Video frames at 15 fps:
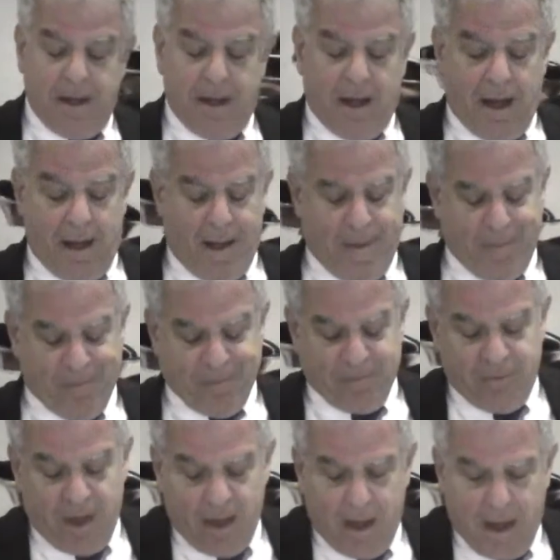
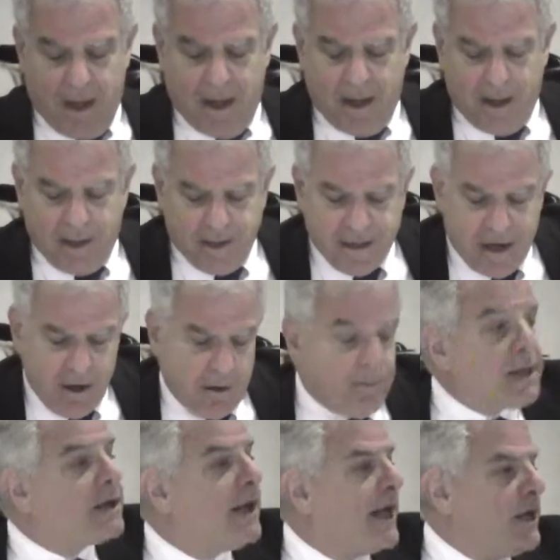Darren
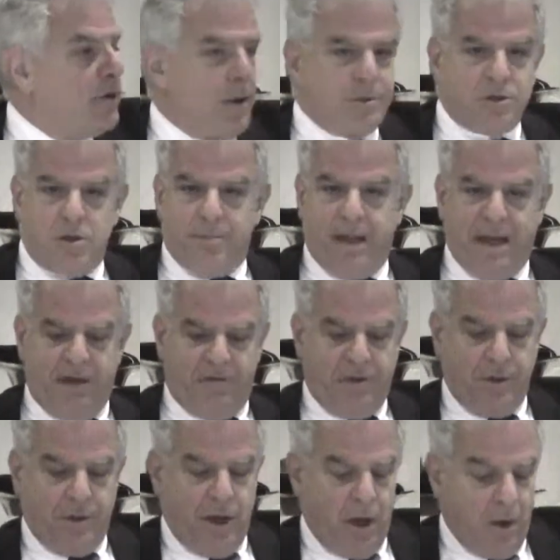McKnight, who I'm sure many of
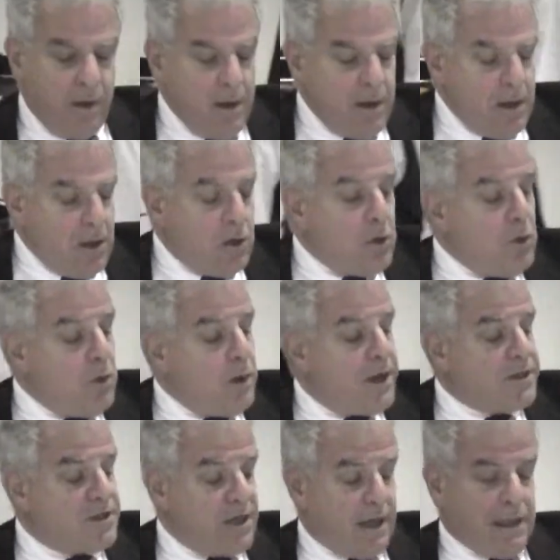you know, who
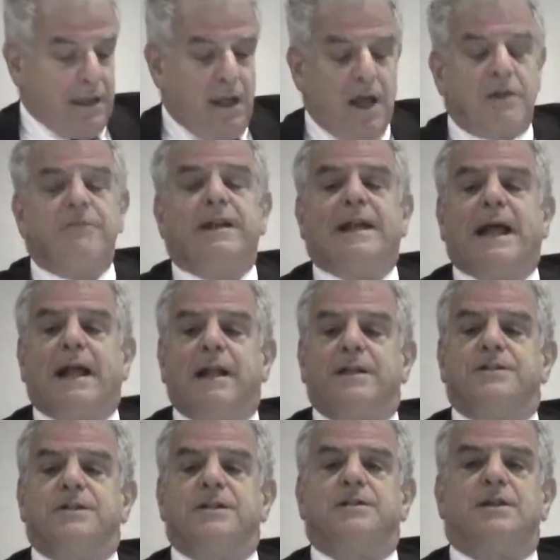has done a lot of
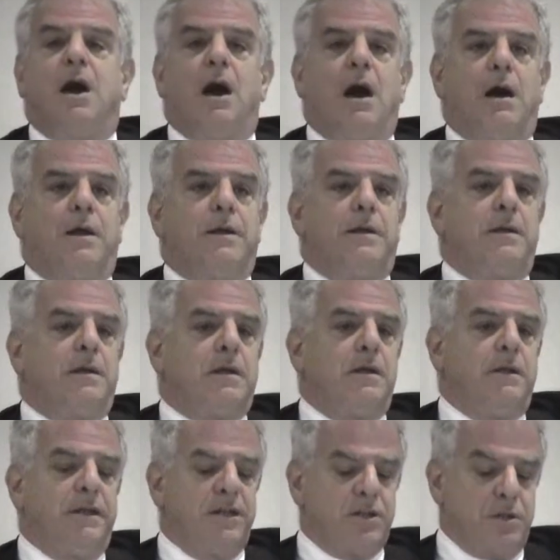analysis on
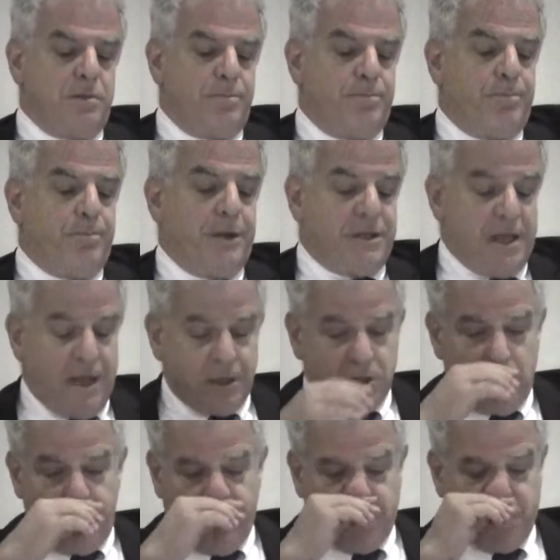collision
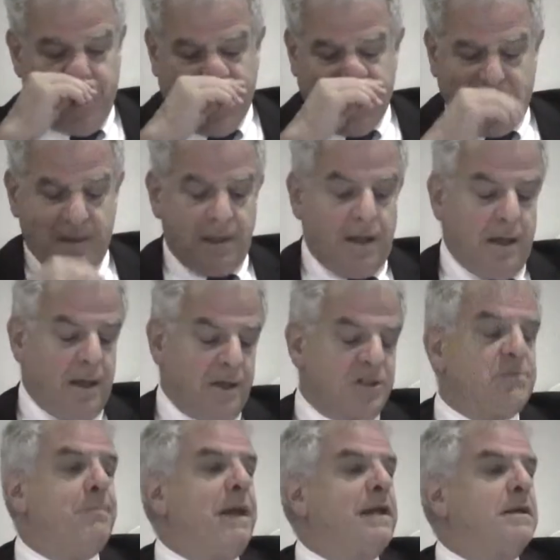potential between
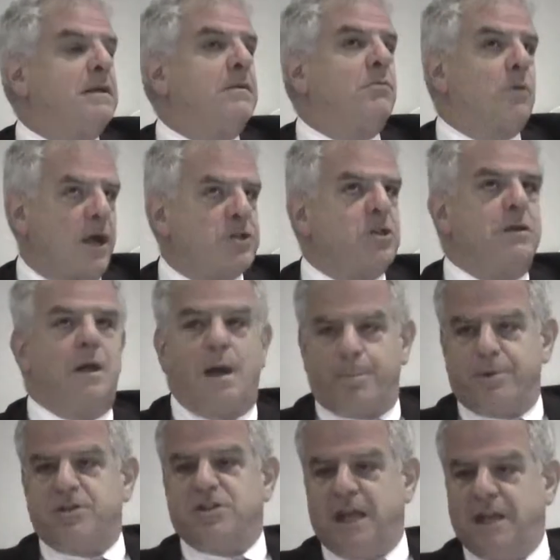spent Russian
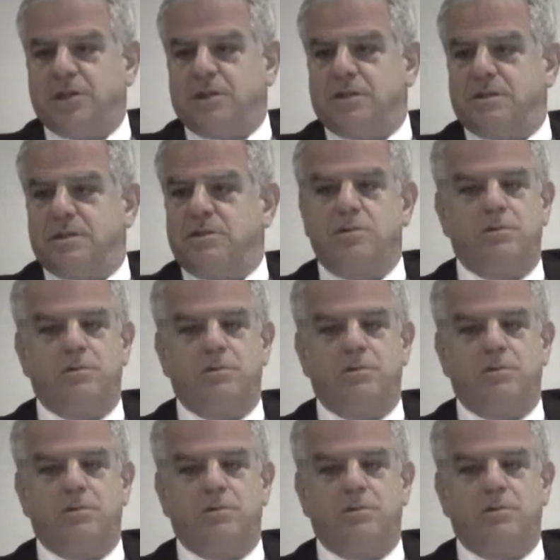upper stages.